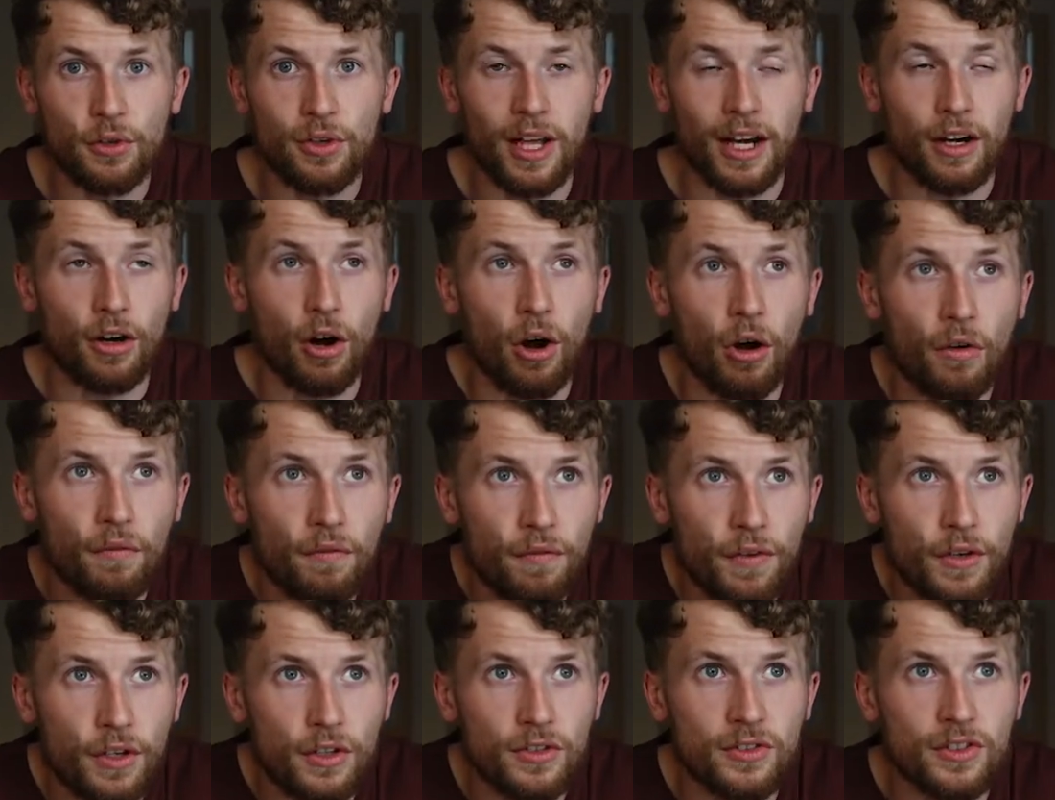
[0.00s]
that
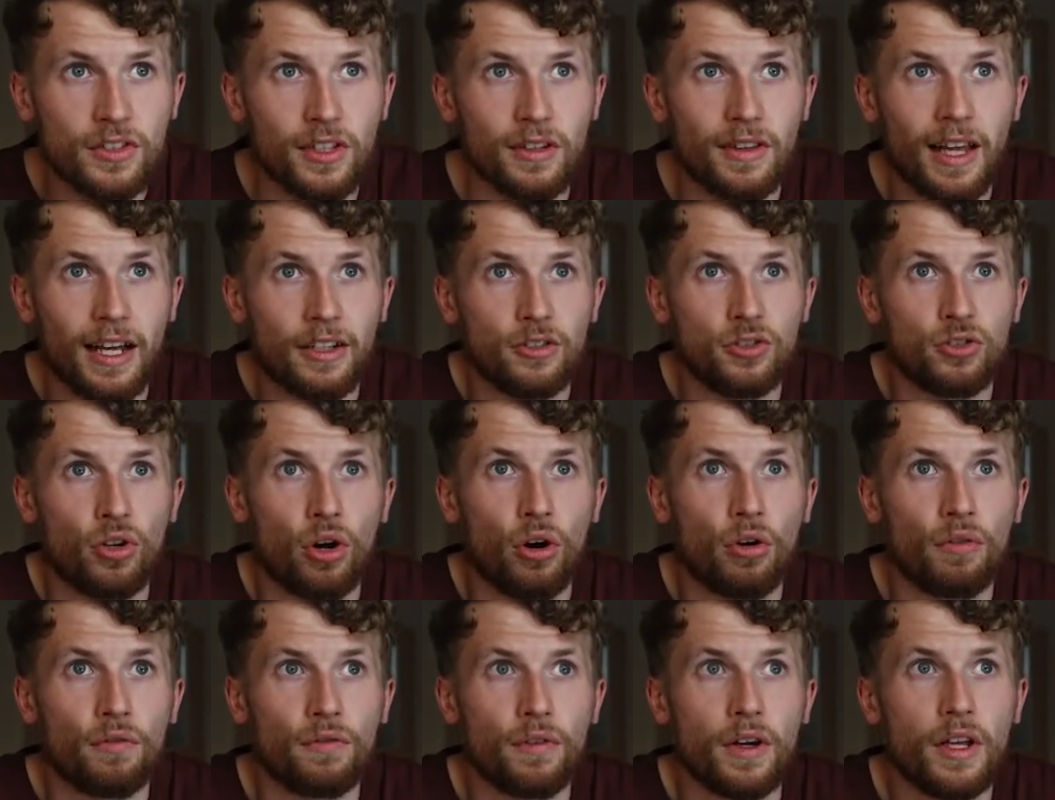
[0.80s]
confidence and that sort
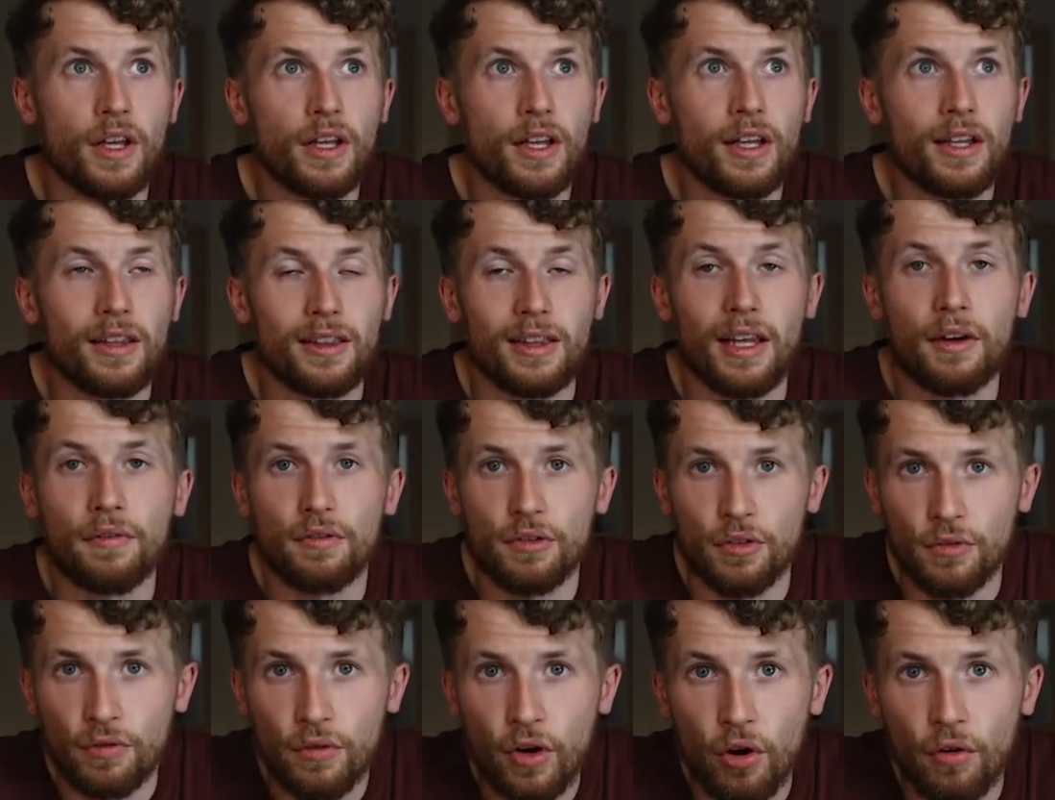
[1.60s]
of level
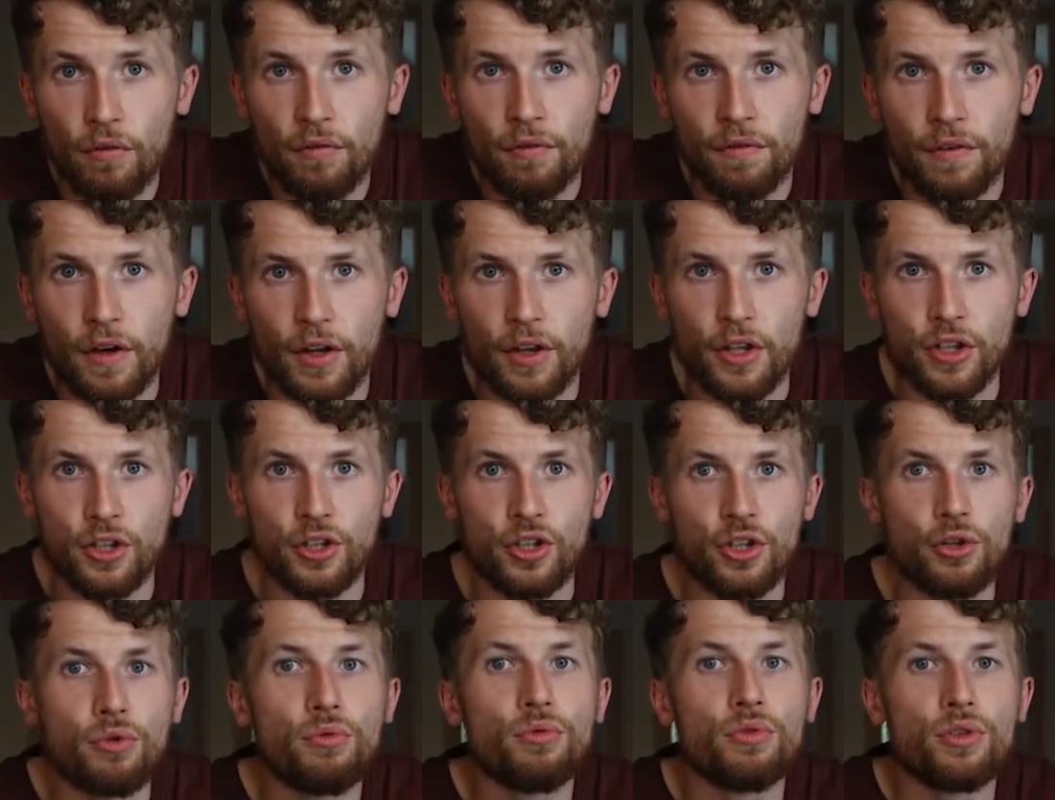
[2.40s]
of comfort that
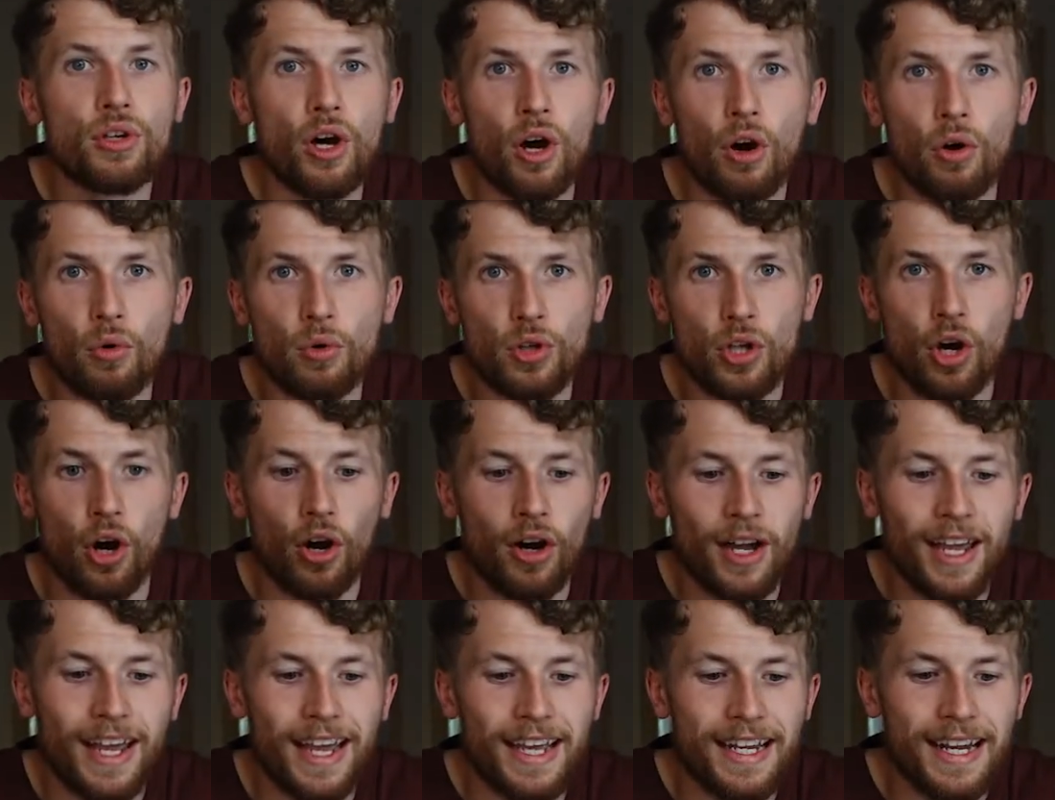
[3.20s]
you know you're
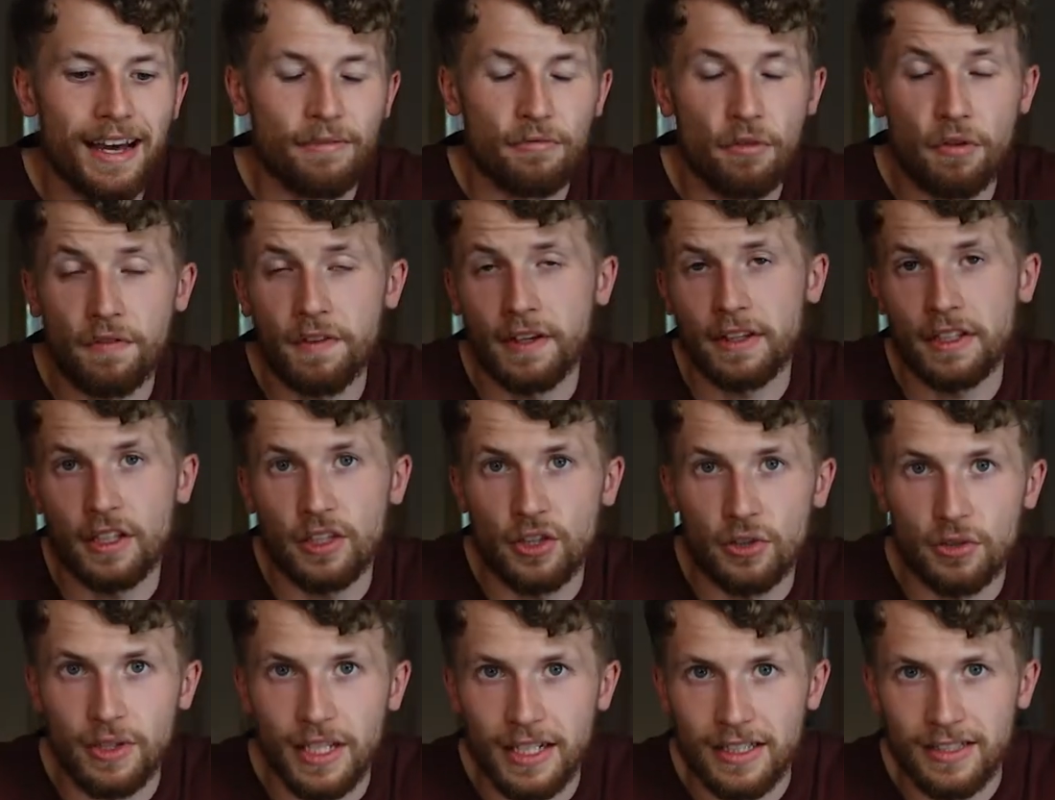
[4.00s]
hitting everything that
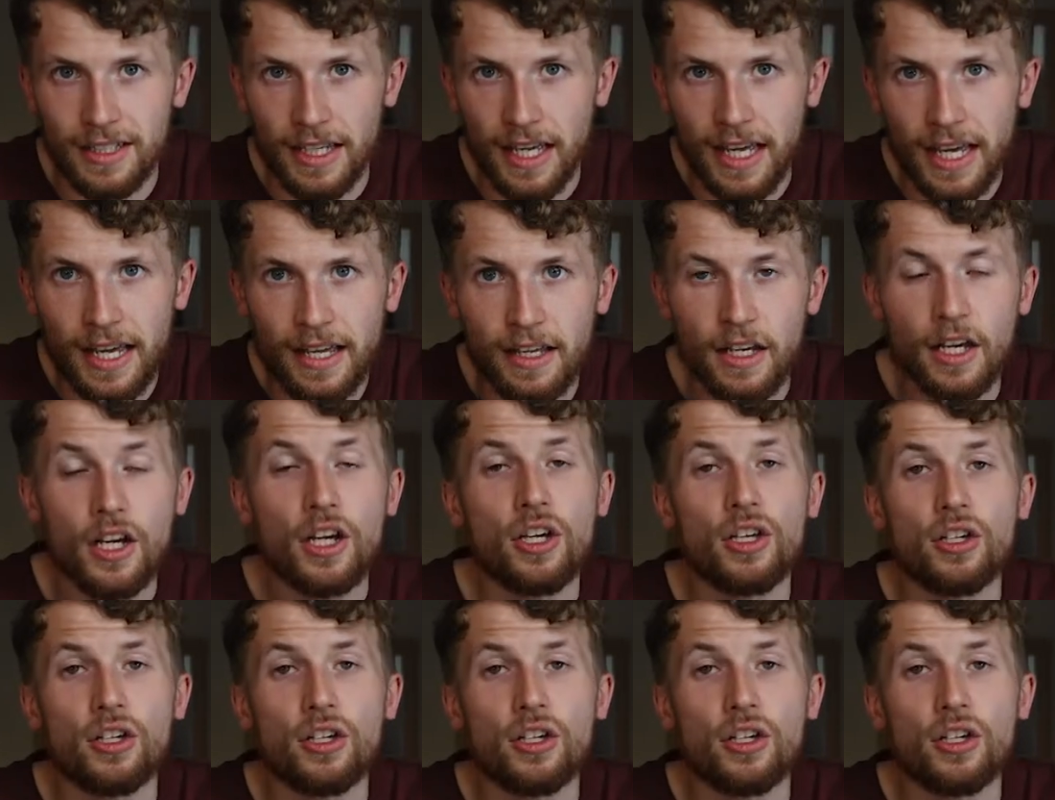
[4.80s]
you need to hit,